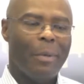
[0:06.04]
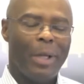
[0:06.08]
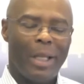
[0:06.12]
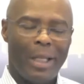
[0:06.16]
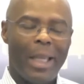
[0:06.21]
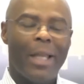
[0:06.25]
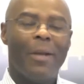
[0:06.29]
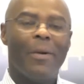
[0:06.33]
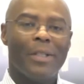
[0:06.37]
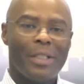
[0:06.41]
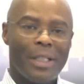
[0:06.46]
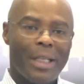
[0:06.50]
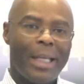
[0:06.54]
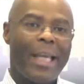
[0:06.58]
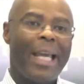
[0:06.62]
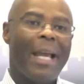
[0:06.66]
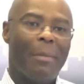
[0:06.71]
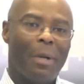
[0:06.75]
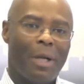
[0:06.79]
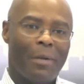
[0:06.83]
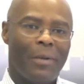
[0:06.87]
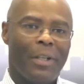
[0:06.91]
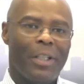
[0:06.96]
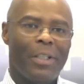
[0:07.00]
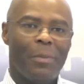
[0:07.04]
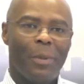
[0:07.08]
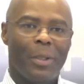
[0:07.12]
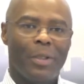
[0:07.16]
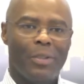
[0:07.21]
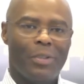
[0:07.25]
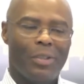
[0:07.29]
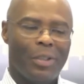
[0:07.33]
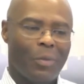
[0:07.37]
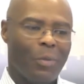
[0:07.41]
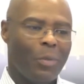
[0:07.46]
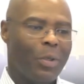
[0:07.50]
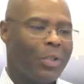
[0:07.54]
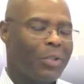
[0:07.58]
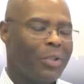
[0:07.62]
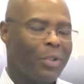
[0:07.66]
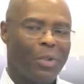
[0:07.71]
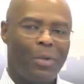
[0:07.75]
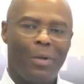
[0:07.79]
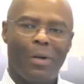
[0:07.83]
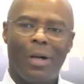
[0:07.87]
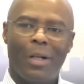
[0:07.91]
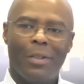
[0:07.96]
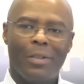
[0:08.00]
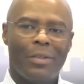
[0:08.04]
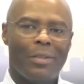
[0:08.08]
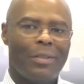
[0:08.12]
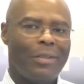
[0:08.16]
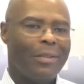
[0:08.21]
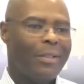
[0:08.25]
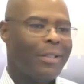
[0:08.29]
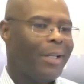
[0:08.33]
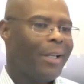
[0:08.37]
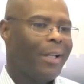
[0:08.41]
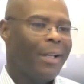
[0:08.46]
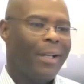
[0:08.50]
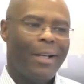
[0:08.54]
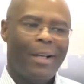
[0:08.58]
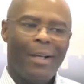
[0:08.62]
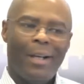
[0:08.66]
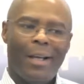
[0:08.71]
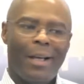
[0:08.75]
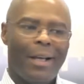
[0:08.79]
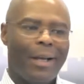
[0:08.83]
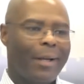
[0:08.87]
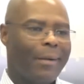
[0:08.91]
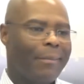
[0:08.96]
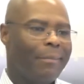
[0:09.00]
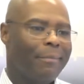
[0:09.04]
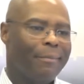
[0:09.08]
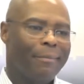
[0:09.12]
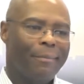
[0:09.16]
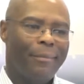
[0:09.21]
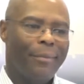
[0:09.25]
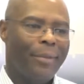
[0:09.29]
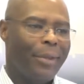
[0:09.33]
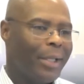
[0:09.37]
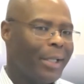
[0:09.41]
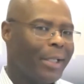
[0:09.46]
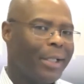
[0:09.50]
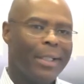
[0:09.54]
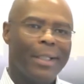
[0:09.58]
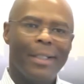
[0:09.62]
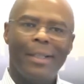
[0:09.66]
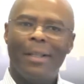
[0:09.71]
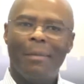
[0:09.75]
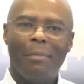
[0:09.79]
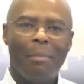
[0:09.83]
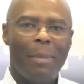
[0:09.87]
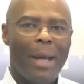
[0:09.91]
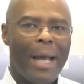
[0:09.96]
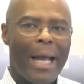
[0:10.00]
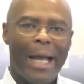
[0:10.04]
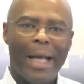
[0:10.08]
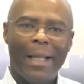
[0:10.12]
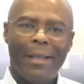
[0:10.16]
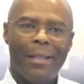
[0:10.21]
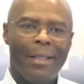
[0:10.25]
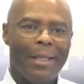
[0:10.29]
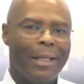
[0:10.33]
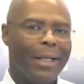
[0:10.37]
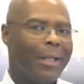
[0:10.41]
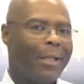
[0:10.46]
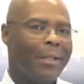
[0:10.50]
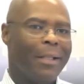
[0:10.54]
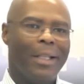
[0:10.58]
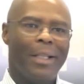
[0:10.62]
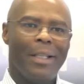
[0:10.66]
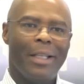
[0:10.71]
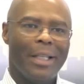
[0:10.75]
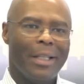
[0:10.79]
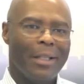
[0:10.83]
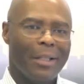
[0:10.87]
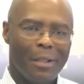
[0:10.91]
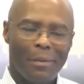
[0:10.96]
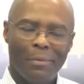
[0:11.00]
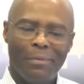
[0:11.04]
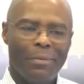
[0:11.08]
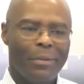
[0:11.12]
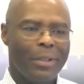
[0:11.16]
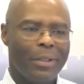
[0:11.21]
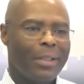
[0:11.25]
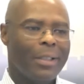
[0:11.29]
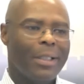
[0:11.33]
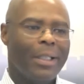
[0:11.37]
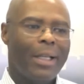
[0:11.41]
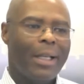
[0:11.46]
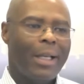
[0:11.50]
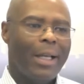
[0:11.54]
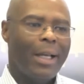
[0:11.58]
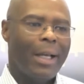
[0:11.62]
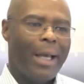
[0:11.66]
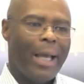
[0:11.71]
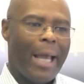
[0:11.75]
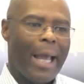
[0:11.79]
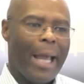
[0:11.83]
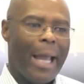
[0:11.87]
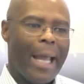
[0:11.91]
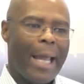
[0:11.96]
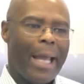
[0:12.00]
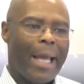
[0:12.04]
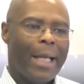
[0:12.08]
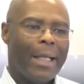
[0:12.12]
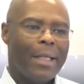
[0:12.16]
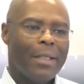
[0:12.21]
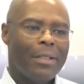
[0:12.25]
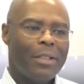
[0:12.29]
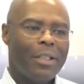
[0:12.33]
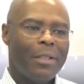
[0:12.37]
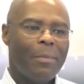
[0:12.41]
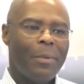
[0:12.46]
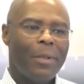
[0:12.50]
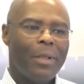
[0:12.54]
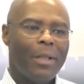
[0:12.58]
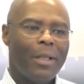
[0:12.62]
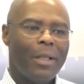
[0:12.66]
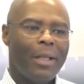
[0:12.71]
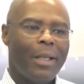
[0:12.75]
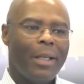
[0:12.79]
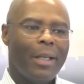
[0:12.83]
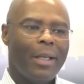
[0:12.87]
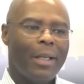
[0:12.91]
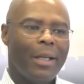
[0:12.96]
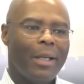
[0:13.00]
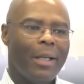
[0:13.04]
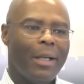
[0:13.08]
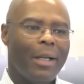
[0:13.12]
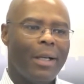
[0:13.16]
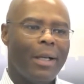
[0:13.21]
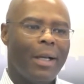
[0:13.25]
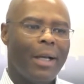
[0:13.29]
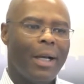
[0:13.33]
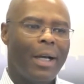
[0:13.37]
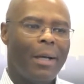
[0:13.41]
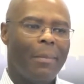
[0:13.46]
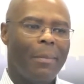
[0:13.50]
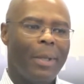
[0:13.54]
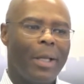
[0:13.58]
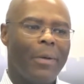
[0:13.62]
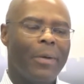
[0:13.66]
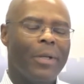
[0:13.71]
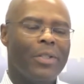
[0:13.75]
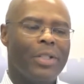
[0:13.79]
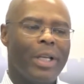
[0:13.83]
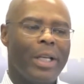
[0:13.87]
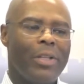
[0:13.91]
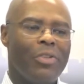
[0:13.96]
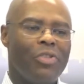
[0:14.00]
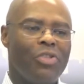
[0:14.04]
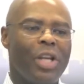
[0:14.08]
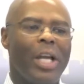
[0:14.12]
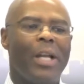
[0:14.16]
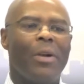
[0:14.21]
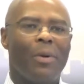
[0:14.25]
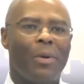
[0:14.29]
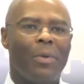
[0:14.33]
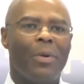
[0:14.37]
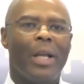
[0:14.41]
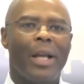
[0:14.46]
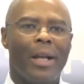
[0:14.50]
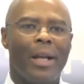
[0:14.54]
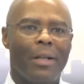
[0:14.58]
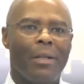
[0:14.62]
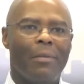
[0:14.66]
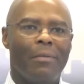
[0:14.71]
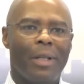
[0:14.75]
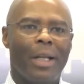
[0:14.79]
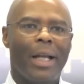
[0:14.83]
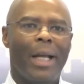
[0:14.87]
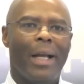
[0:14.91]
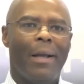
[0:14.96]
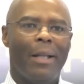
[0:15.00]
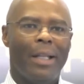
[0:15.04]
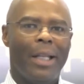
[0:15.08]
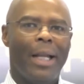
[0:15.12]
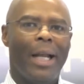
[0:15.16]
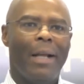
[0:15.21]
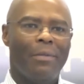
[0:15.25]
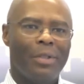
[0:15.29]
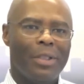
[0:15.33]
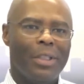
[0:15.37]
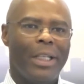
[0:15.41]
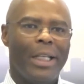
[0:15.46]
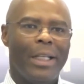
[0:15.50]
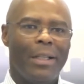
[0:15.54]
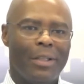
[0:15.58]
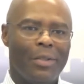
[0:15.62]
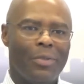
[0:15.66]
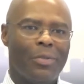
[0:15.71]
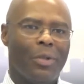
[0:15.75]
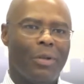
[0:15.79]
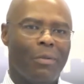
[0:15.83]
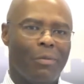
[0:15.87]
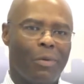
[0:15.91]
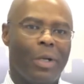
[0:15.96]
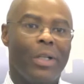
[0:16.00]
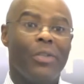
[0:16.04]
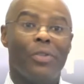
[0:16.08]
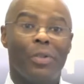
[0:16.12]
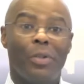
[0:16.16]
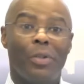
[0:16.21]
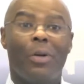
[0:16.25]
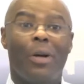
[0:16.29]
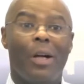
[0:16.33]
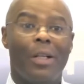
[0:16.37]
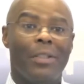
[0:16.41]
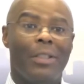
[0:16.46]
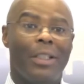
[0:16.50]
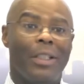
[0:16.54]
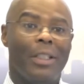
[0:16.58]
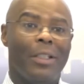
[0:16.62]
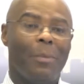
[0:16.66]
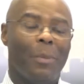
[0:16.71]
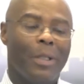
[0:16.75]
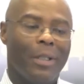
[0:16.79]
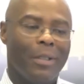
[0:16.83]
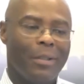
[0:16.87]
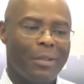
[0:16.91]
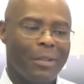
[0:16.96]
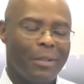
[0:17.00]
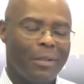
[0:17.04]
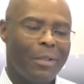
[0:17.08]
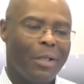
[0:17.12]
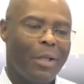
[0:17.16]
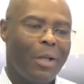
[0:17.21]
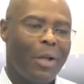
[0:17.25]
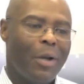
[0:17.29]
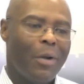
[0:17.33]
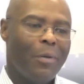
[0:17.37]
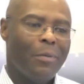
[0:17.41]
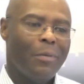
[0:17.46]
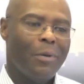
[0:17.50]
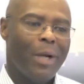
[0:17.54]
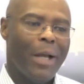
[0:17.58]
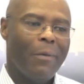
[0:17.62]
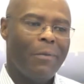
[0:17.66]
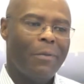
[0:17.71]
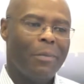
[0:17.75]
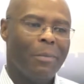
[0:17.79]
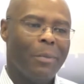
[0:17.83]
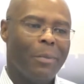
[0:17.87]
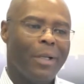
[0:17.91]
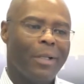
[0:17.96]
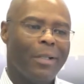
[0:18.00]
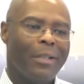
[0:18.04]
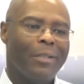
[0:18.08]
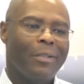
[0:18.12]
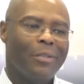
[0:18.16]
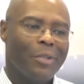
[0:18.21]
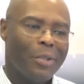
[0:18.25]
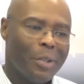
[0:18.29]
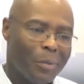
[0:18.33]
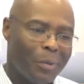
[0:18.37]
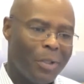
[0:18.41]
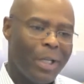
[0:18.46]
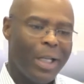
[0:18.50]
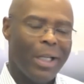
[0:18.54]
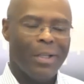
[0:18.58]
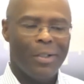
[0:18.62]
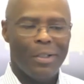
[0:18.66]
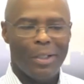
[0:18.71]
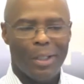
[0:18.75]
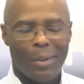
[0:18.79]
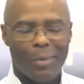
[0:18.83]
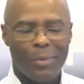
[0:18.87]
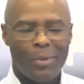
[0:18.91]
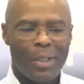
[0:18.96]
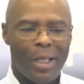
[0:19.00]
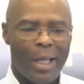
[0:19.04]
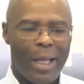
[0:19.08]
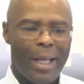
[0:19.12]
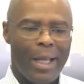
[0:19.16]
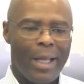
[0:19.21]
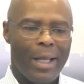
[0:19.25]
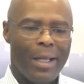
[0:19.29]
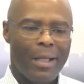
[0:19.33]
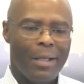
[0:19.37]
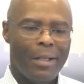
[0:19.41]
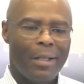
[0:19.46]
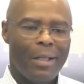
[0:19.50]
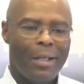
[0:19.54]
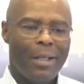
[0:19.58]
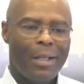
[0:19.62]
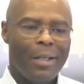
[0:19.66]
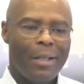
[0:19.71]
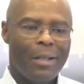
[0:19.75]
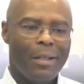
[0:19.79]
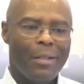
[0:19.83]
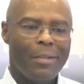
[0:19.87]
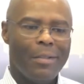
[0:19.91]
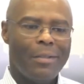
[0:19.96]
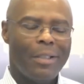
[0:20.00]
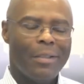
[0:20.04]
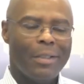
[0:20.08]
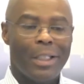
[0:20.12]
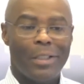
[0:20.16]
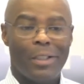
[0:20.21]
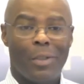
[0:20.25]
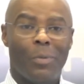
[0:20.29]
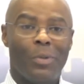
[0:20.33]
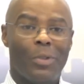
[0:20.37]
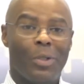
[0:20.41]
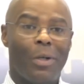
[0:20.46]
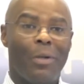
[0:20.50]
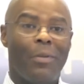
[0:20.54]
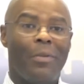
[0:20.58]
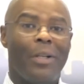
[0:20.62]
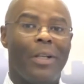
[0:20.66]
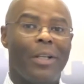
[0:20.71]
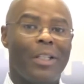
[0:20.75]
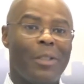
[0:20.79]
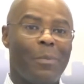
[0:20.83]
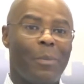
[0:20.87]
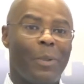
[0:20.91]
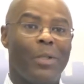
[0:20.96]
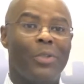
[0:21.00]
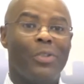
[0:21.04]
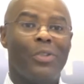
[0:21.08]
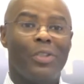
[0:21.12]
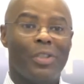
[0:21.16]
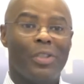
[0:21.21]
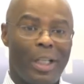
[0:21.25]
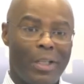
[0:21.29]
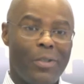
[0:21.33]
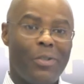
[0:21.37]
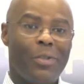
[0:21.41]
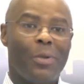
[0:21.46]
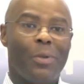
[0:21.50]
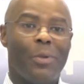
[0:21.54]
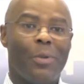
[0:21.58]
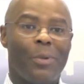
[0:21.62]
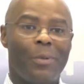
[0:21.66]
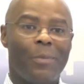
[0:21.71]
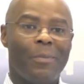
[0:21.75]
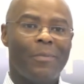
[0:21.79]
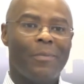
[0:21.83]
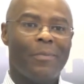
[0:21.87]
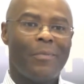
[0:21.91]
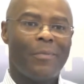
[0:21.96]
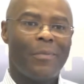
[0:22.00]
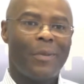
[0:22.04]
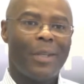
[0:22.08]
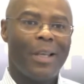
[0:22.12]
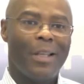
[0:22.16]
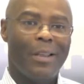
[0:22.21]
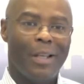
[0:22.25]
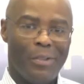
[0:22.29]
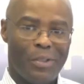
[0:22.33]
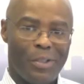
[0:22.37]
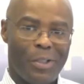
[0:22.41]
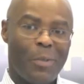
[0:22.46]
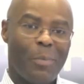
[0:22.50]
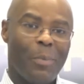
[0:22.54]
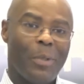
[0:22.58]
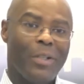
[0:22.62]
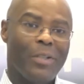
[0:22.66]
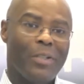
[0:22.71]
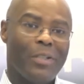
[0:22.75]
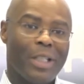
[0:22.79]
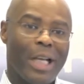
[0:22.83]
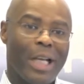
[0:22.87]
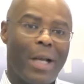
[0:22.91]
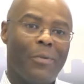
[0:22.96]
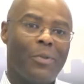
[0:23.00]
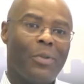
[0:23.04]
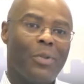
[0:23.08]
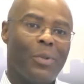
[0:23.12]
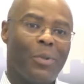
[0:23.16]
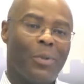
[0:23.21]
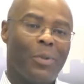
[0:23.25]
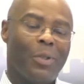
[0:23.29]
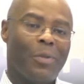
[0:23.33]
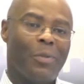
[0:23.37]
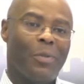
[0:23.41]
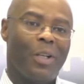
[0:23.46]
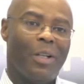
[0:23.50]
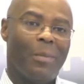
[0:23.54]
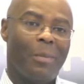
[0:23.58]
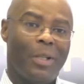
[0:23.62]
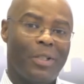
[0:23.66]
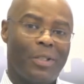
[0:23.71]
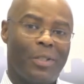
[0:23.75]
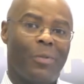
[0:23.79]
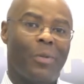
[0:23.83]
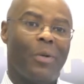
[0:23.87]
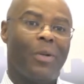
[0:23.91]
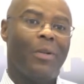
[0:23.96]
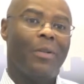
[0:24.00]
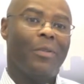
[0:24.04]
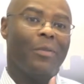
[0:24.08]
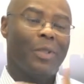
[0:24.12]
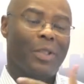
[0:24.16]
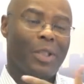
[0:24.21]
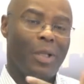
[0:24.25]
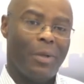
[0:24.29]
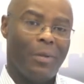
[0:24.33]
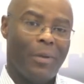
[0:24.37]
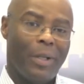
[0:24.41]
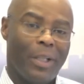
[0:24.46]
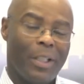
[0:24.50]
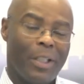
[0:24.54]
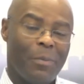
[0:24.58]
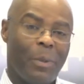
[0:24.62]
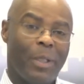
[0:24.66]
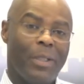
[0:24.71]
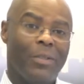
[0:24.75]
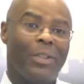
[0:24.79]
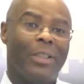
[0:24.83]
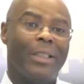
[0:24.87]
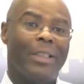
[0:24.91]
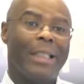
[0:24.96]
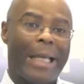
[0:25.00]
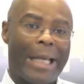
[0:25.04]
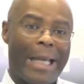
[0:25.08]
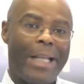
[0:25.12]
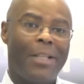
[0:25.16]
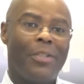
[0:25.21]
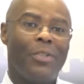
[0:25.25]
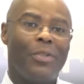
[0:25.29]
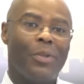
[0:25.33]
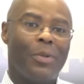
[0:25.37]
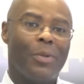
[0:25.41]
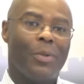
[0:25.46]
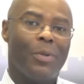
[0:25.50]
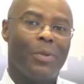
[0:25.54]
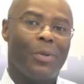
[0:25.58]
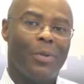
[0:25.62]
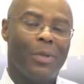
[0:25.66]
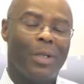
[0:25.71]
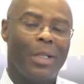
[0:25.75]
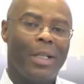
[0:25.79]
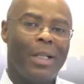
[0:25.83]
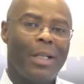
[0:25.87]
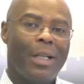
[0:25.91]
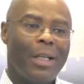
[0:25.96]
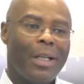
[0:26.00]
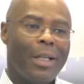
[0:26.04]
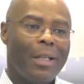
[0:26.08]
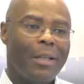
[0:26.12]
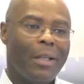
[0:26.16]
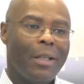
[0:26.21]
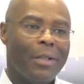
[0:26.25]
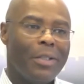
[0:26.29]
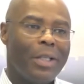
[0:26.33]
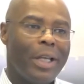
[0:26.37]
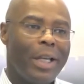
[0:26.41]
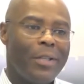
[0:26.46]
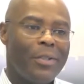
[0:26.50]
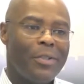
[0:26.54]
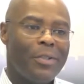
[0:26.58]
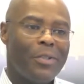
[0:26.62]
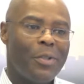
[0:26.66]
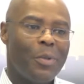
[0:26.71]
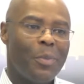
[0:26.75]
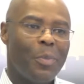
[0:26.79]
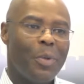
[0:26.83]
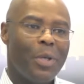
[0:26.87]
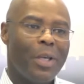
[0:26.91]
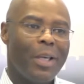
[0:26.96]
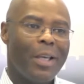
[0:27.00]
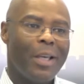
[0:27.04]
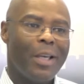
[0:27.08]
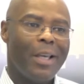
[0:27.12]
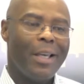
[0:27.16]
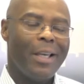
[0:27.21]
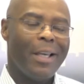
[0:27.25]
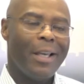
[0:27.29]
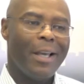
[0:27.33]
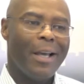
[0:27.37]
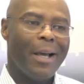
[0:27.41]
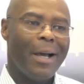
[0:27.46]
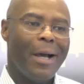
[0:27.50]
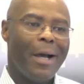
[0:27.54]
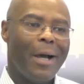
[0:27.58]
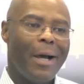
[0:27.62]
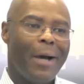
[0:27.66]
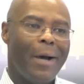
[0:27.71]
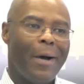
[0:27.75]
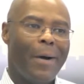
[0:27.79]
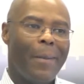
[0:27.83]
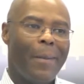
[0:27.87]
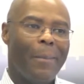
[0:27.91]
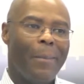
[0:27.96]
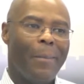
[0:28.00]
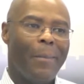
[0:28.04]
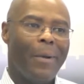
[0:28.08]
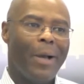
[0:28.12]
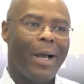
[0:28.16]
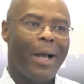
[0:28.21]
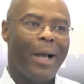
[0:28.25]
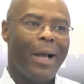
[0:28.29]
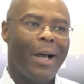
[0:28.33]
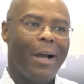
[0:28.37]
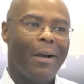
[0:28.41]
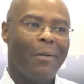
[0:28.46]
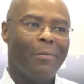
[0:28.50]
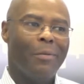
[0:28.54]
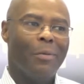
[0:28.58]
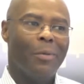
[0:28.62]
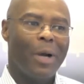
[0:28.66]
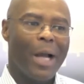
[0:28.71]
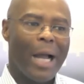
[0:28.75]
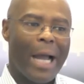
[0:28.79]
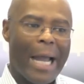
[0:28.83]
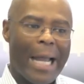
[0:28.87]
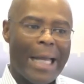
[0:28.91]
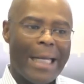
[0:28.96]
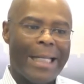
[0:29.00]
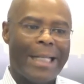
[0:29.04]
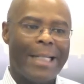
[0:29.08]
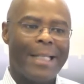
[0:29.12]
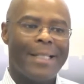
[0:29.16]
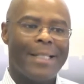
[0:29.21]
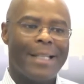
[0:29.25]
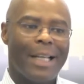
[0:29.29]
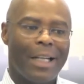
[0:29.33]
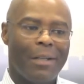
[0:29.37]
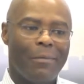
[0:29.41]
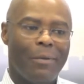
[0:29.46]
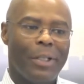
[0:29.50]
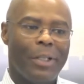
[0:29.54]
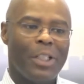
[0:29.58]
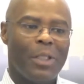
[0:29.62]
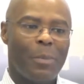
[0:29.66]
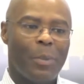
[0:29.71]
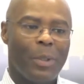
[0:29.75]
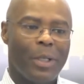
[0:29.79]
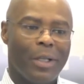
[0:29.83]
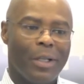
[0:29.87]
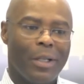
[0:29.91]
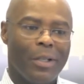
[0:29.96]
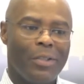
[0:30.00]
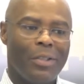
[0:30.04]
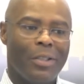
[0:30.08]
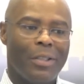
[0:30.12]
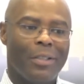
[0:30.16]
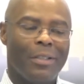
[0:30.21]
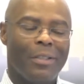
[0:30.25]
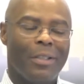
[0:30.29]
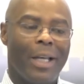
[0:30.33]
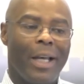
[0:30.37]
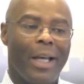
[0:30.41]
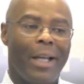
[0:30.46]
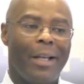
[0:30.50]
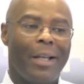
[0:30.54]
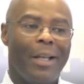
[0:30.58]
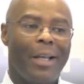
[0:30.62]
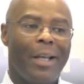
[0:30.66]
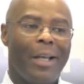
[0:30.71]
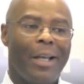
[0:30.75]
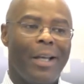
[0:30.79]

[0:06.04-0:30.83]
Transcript: I mean, there is a gamut of experiences. It runs across the good, the bad, the ugly, the indifferent. And typically, there is a general narrative that I've seen that sort of runs across the experiences for African American children and adults. And this is as a result of their experiences in school, and there's experiences out of school as well, but as a result of their experiences in school, there tends to be a variety and set of experiences that